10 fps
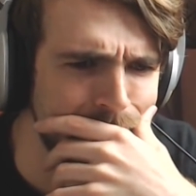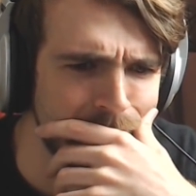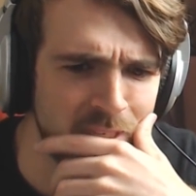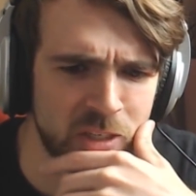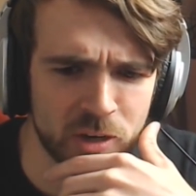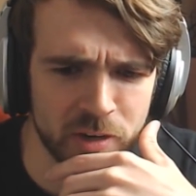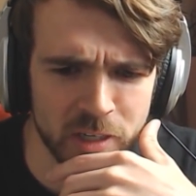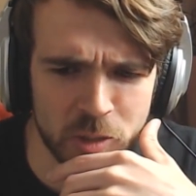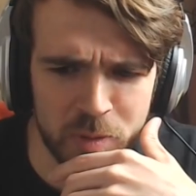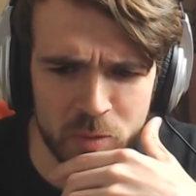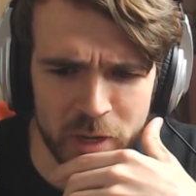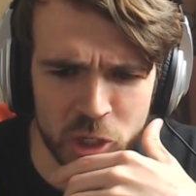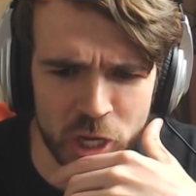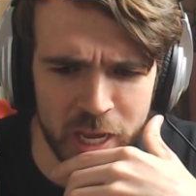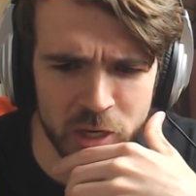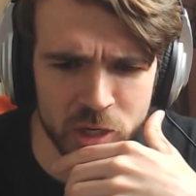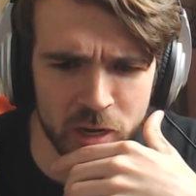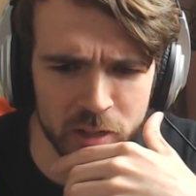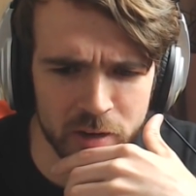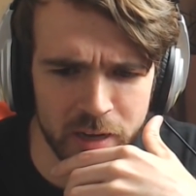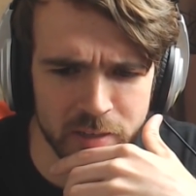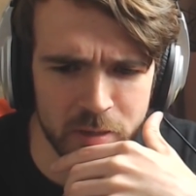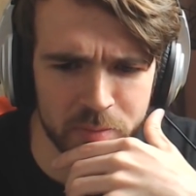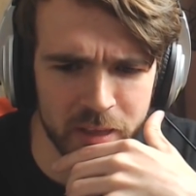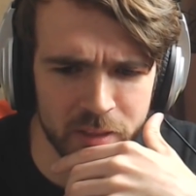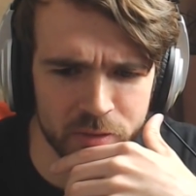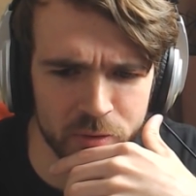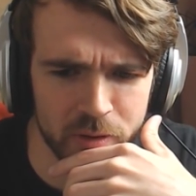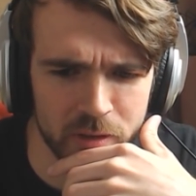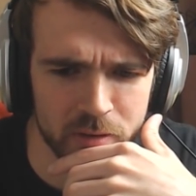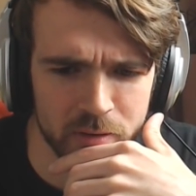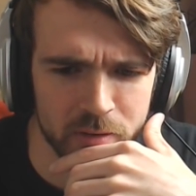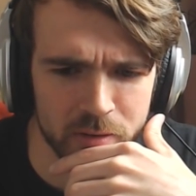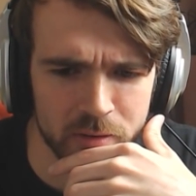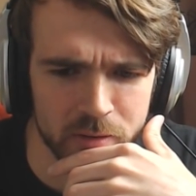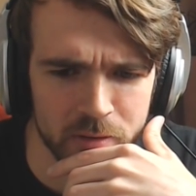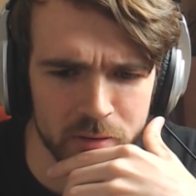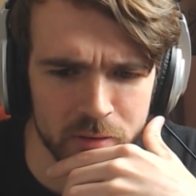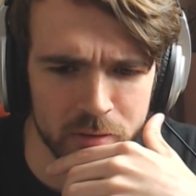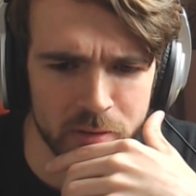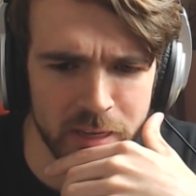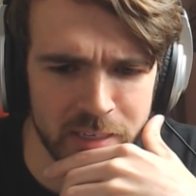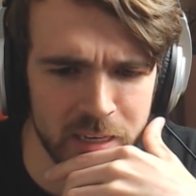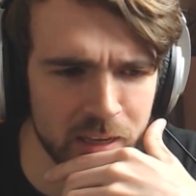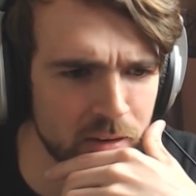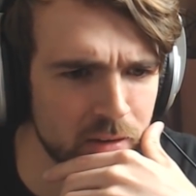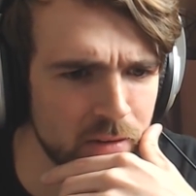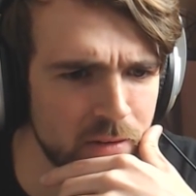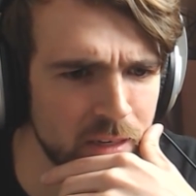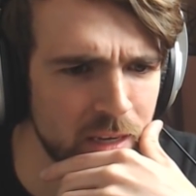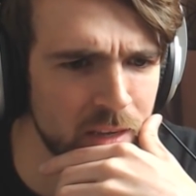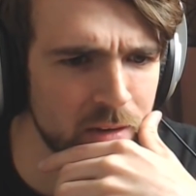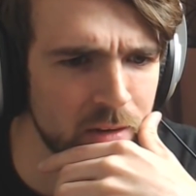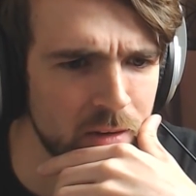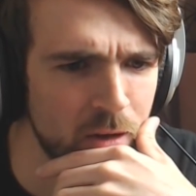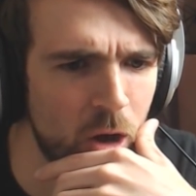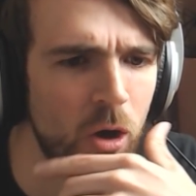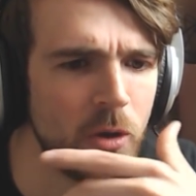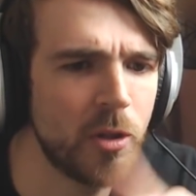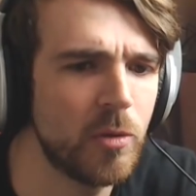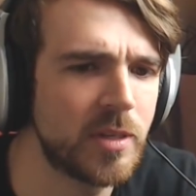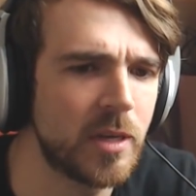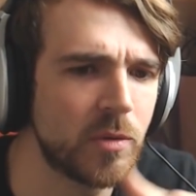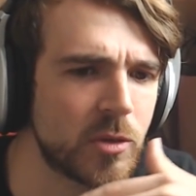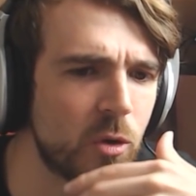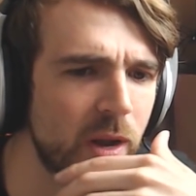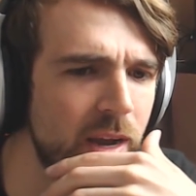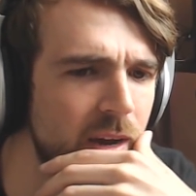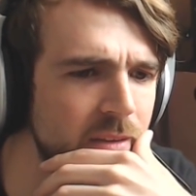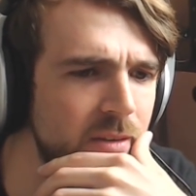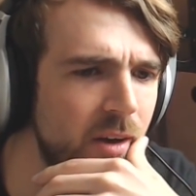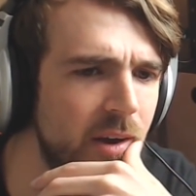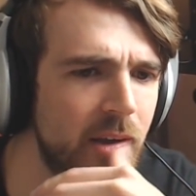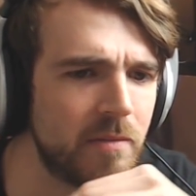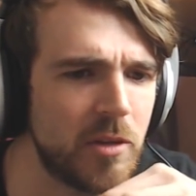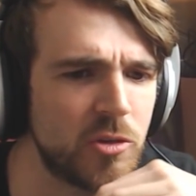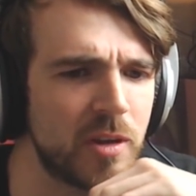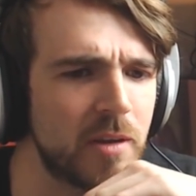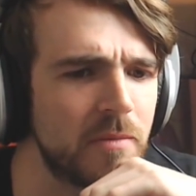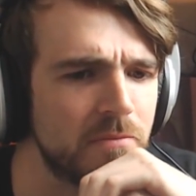Did Stardust Speedway change color as he played through it? It did, didn't it? Oh no, it was quick cut. Sorry, interesting.